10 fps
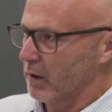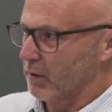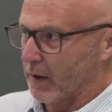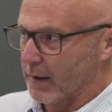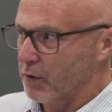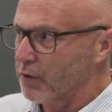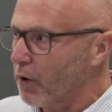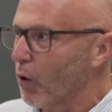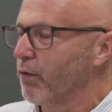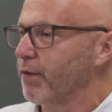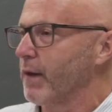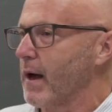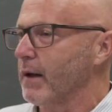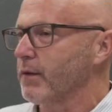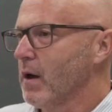that can solve for
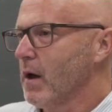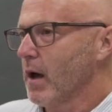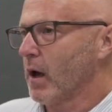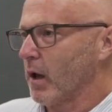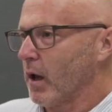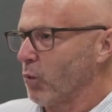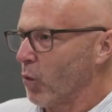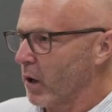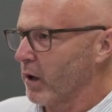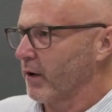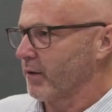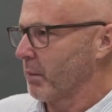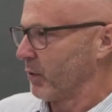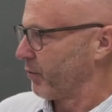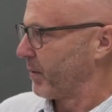that. And one good
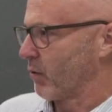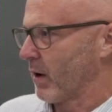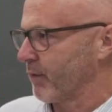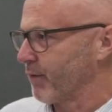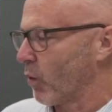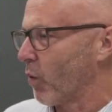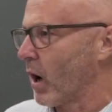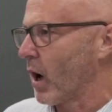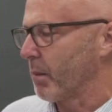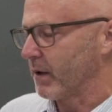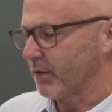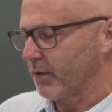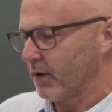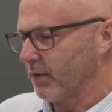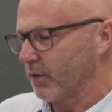example has been around for a while, but
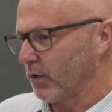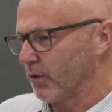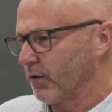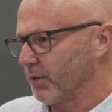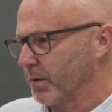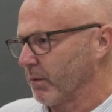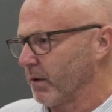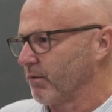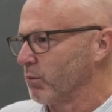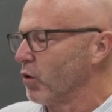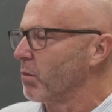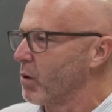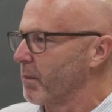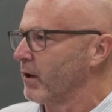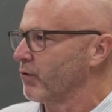its usage is becoming even more and
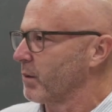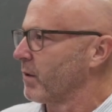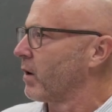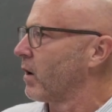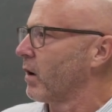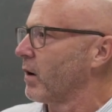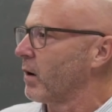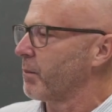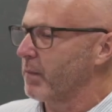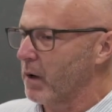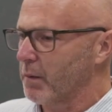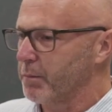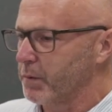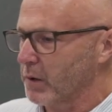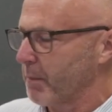more mainstream, are
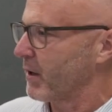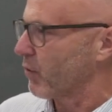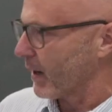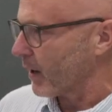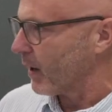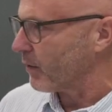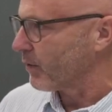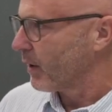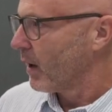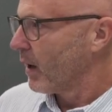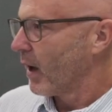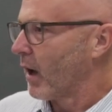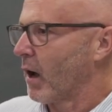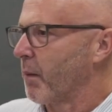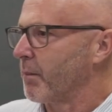company credit cards.
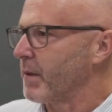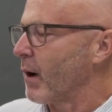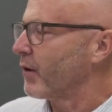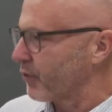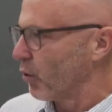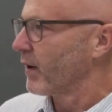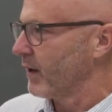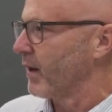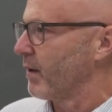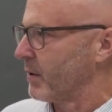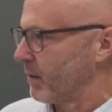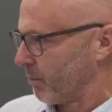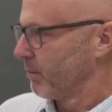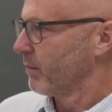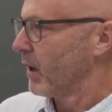Now, historically, they've
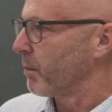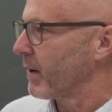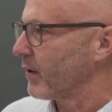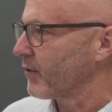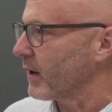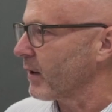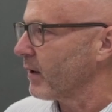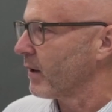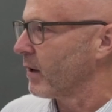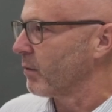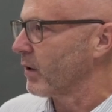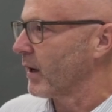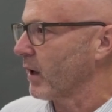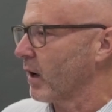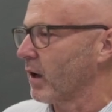been plastic
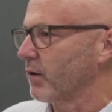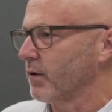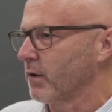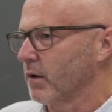credit cards,